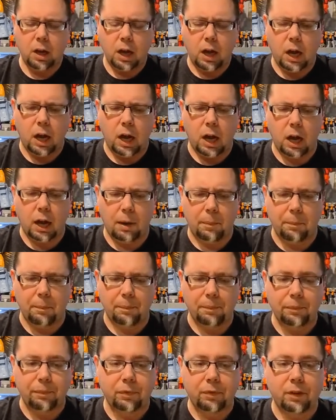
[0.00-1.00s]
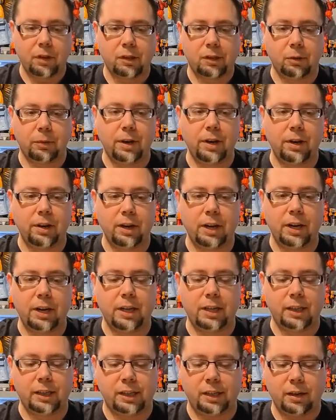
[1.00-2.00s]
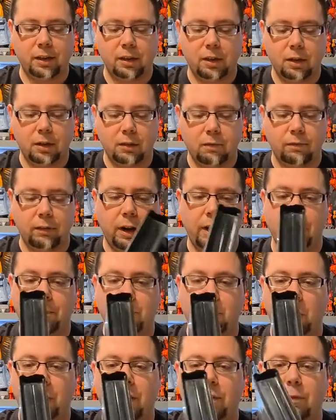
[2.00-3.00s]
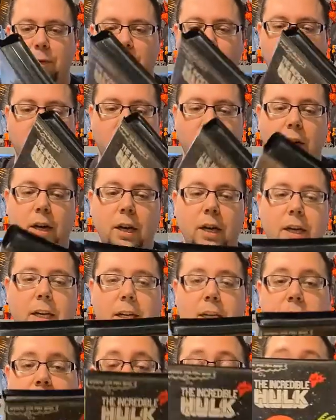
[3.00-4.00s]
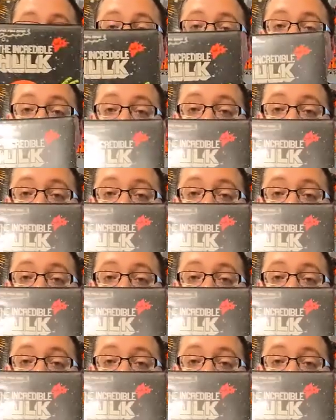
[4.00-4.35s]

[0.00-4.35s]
So here is volume 24. It's actually The